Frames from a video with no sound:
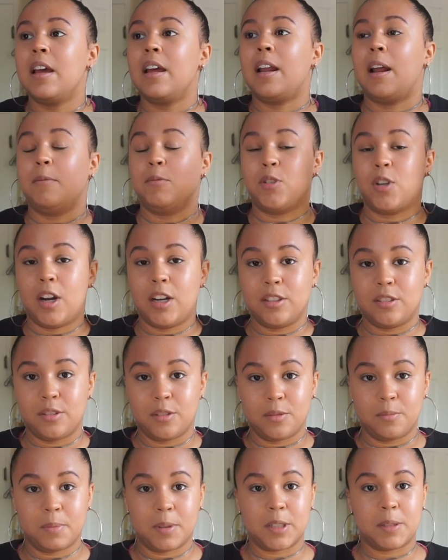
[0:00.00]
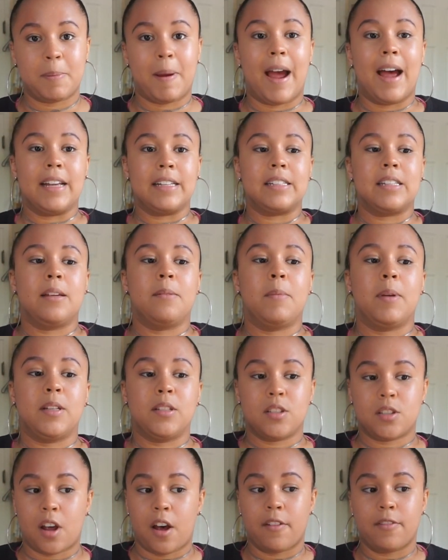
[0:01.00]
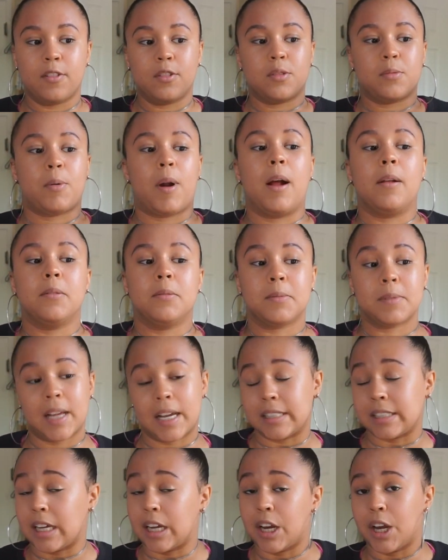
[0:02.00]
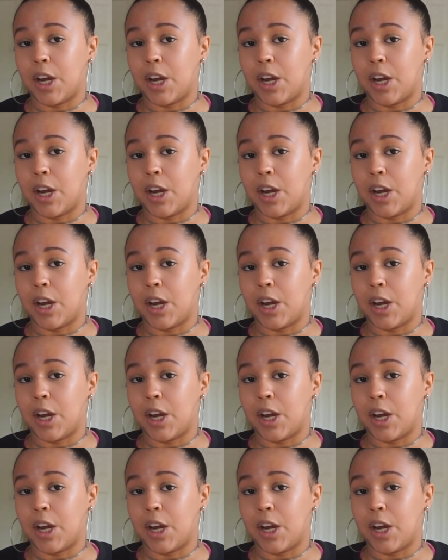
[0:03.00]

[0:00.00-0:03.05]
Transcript: I'm trying to push past them and solve those problems as I